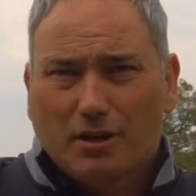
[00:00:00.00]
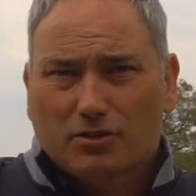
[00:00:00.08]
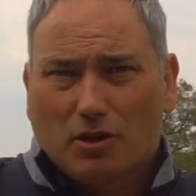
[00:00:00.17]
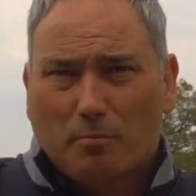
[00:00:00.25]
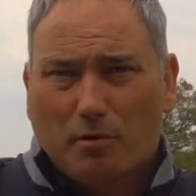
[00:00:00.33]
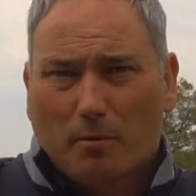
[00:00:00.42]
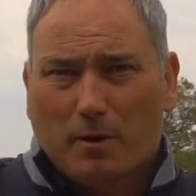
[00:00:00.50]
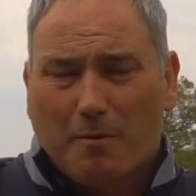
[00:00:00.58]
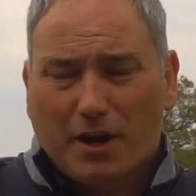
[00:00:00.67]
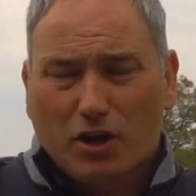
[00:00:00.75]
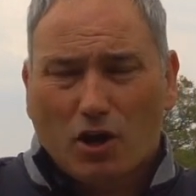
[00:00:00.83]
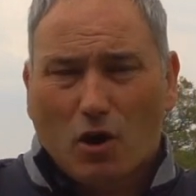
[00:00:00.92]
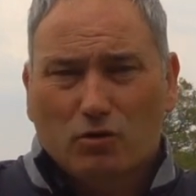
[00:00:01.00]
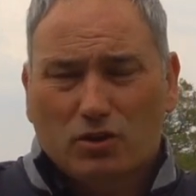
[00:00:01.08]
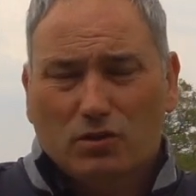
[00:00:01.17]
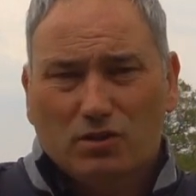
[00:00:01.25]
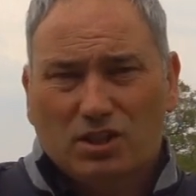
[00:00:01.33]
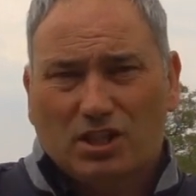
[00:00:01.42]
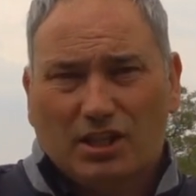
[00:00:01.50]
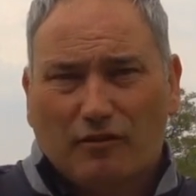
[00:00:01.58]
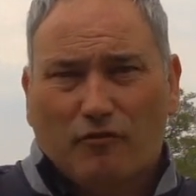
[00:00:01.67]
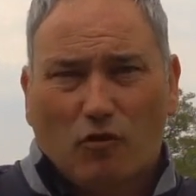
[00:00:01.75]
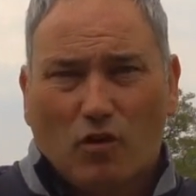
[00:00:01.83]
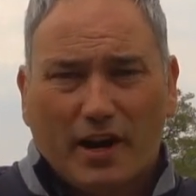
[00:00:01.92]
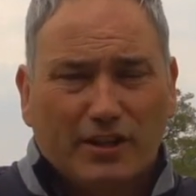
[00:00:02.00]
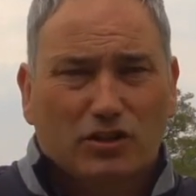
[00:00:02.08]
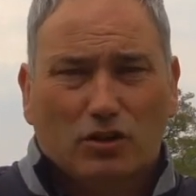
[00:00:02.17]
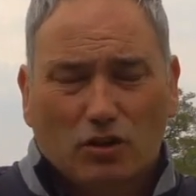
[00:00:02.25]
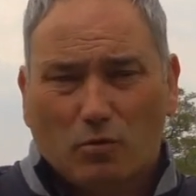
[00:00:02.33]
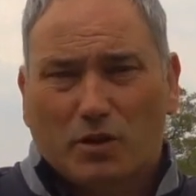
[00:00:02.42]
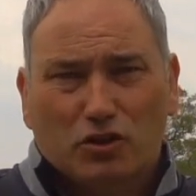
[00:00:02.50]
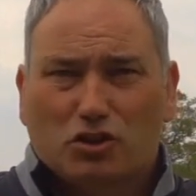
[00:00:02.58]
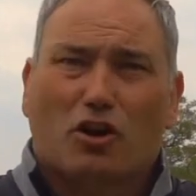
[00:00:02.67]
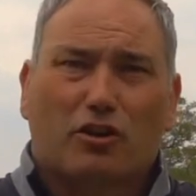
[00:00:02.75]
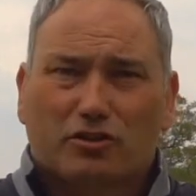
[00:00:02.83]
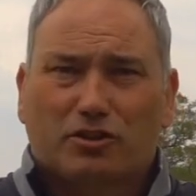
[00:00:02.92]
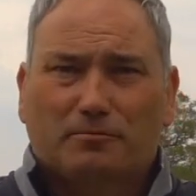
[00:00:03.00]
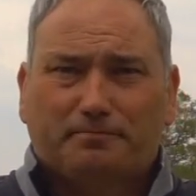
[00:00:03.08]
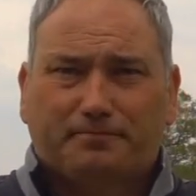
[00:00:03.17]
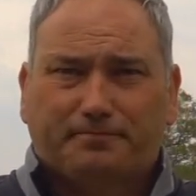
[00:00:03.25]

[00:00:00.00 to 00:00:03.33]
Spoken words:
So probably my go-to tee for into the wind shots.